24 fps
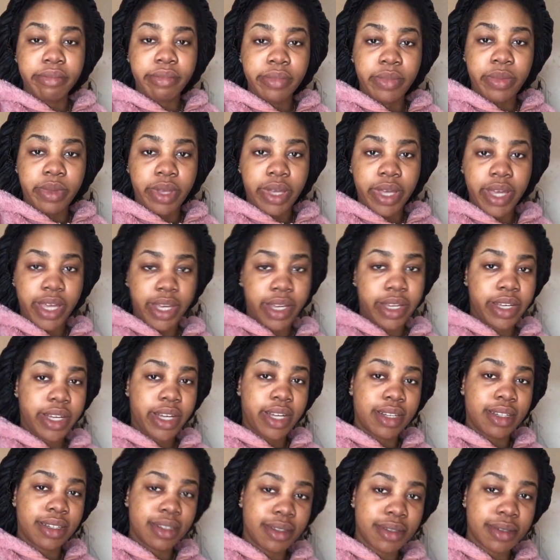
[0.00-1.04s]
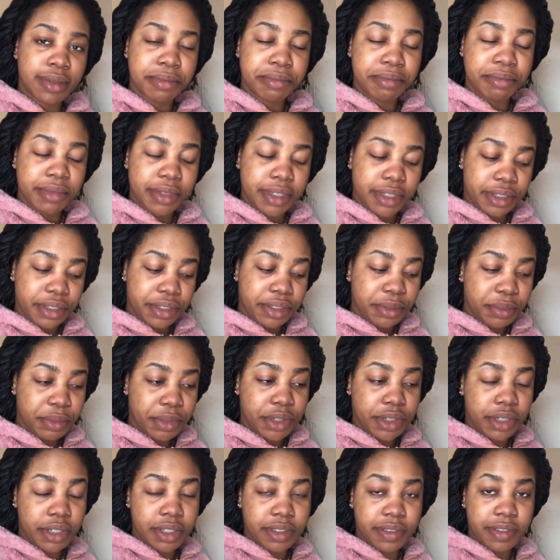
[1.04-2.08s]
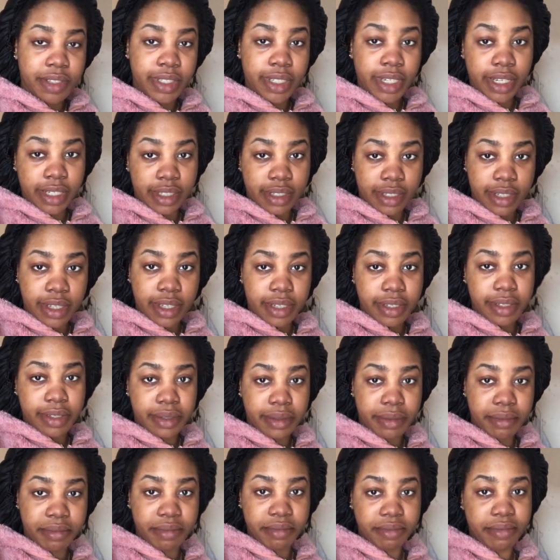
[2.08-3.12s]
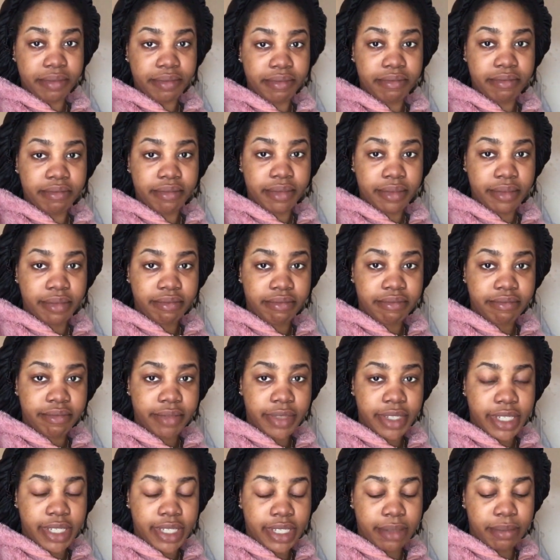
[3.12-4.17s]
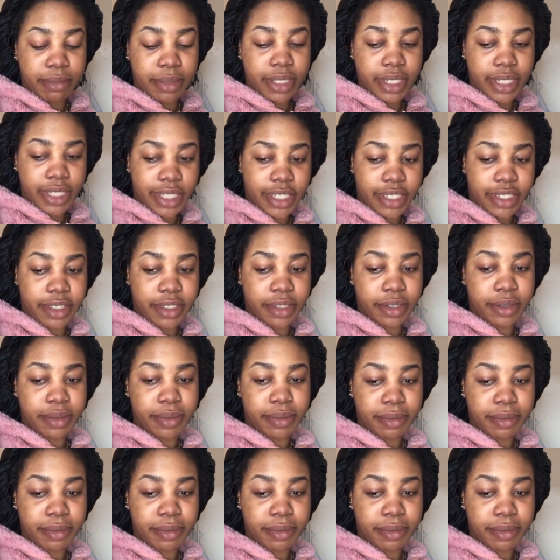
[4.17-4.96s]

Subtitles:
Hey guys, it's the morning of the next day and I'm tired.